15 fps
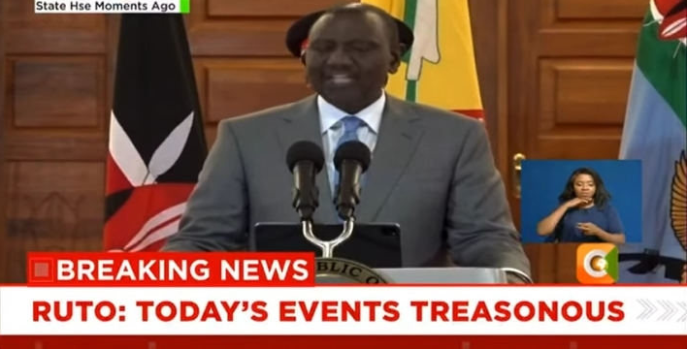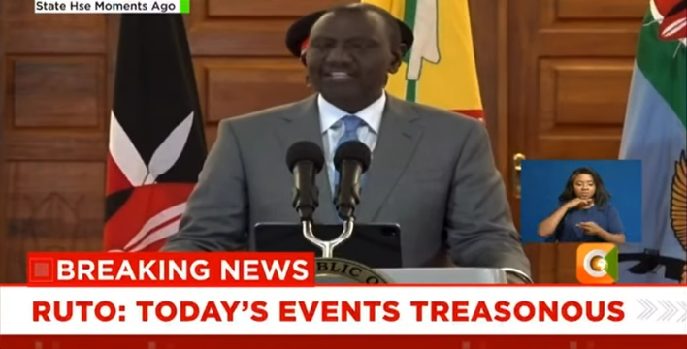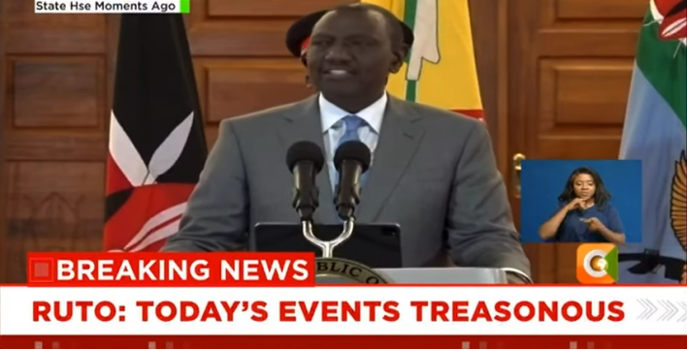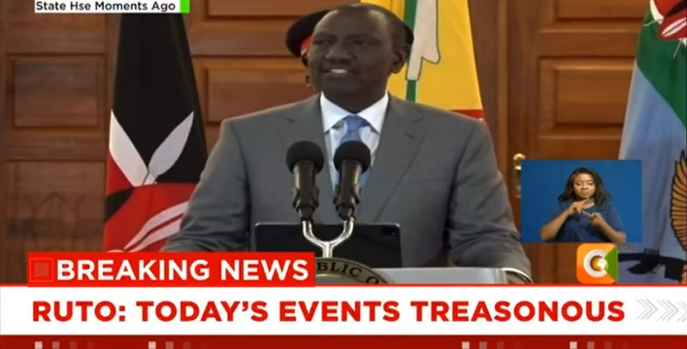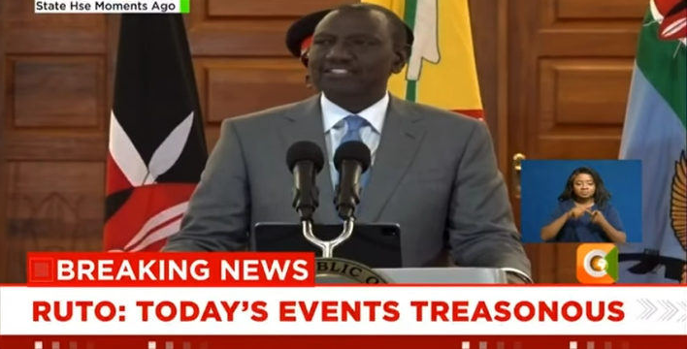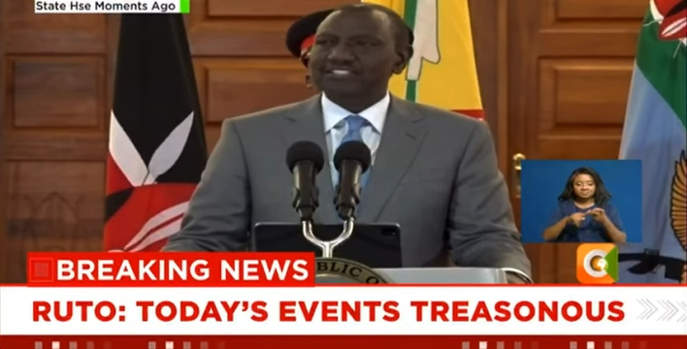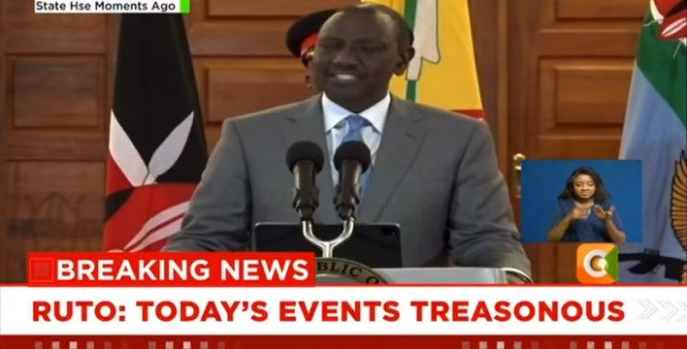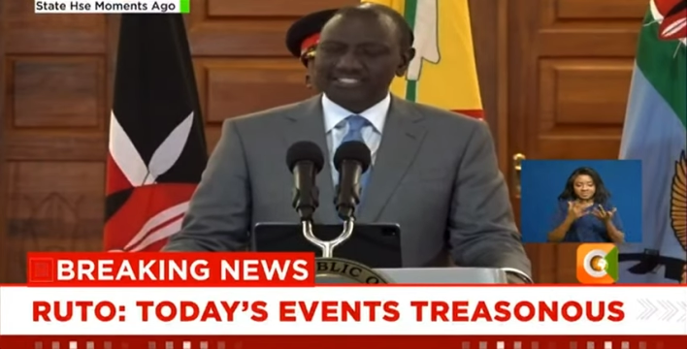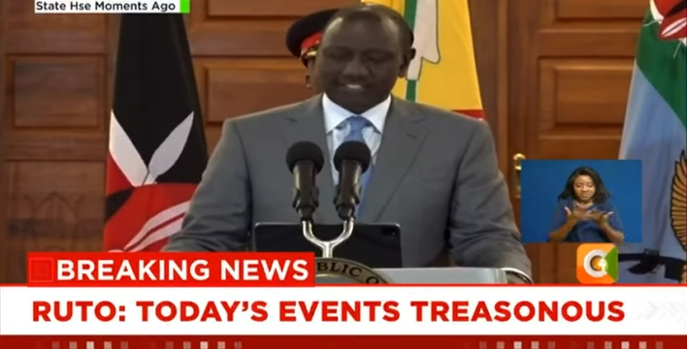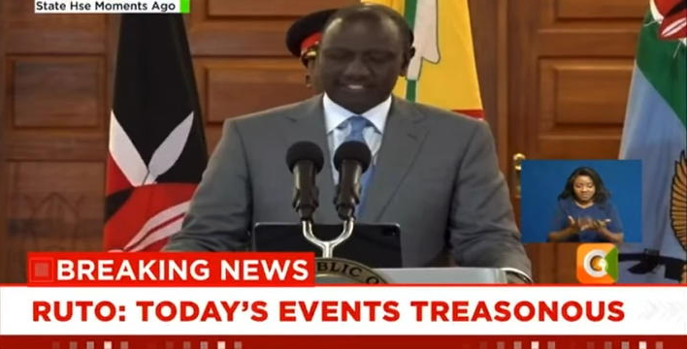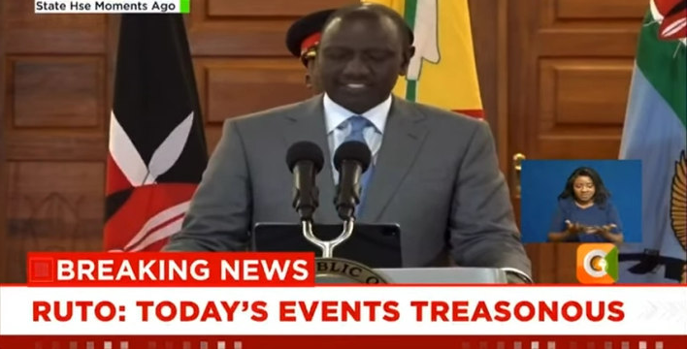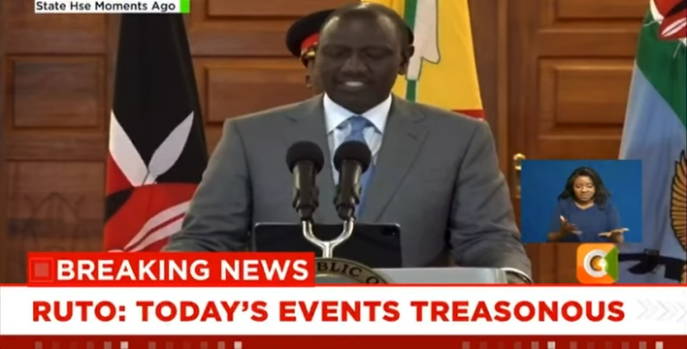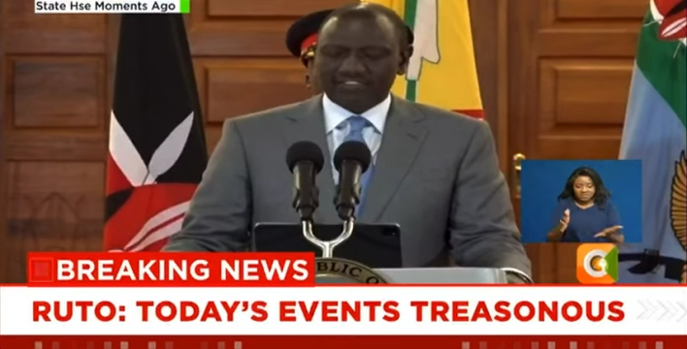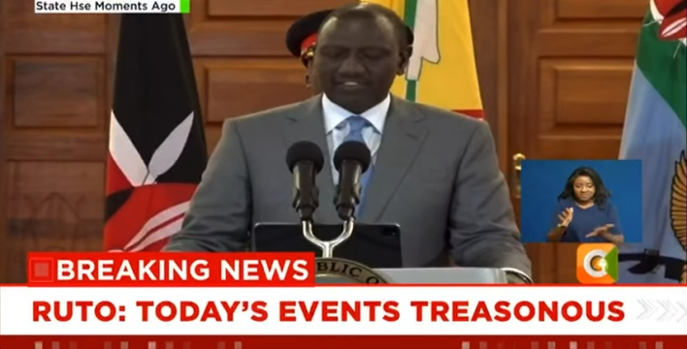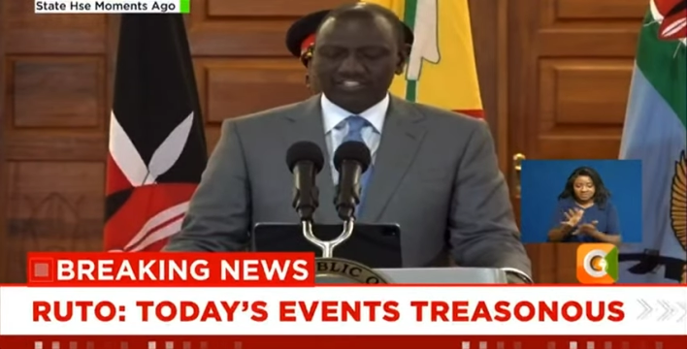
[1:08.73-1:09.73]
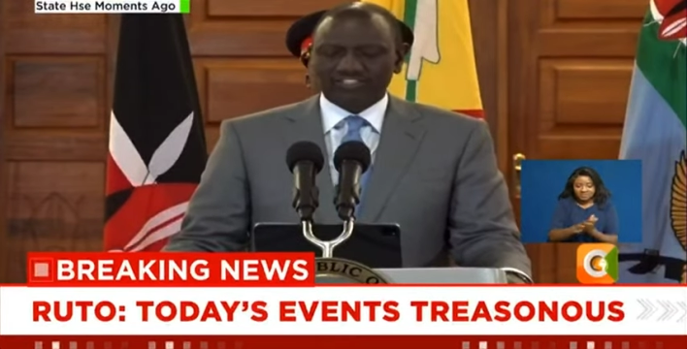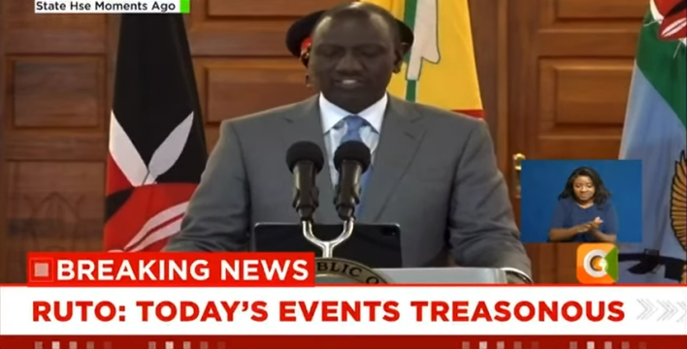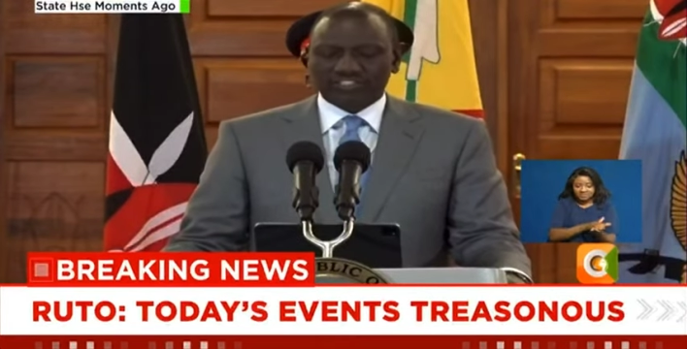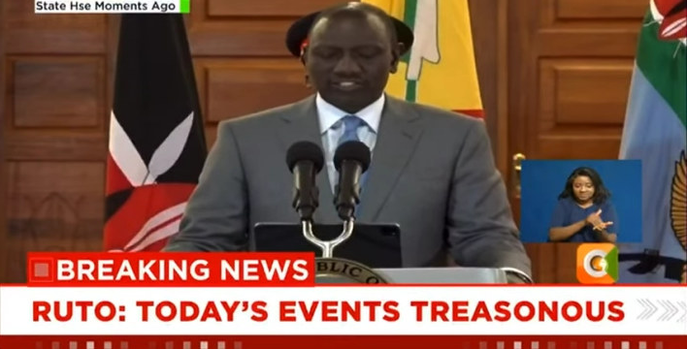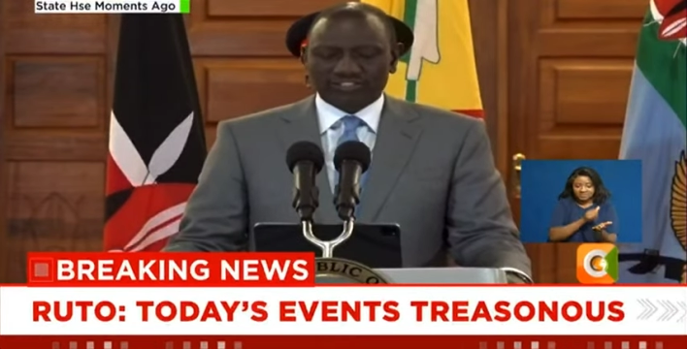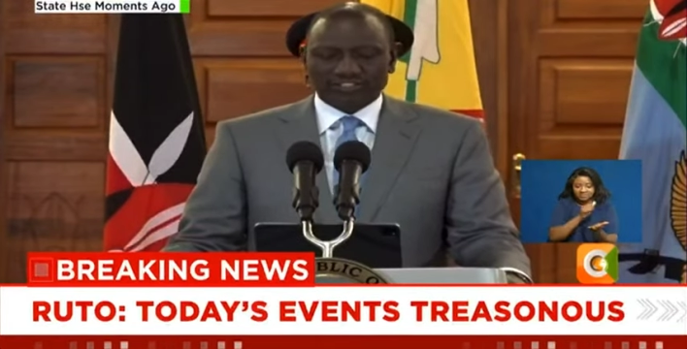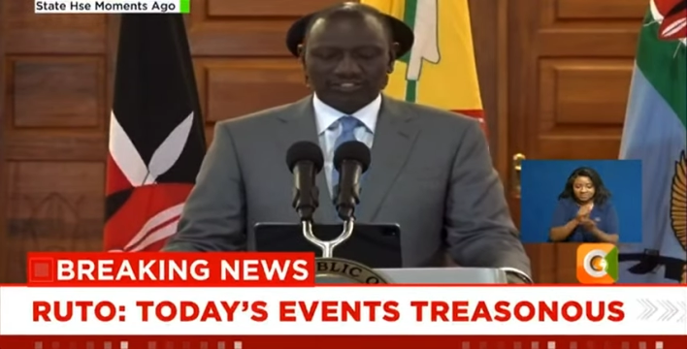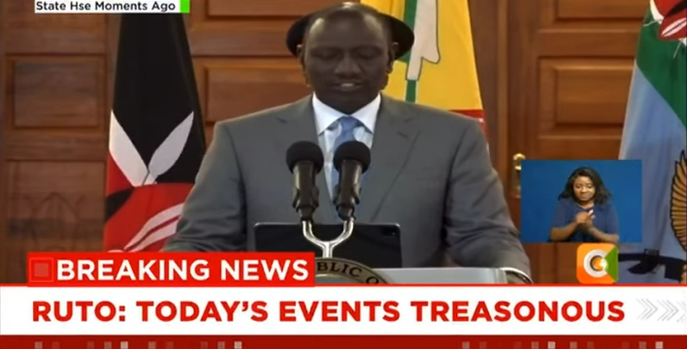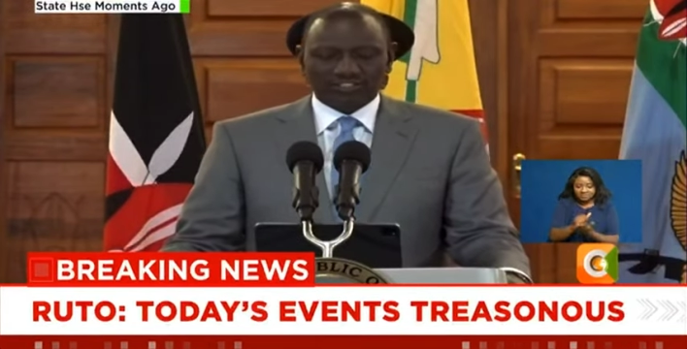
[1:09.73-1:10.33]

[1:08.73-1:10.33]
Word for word: and desecration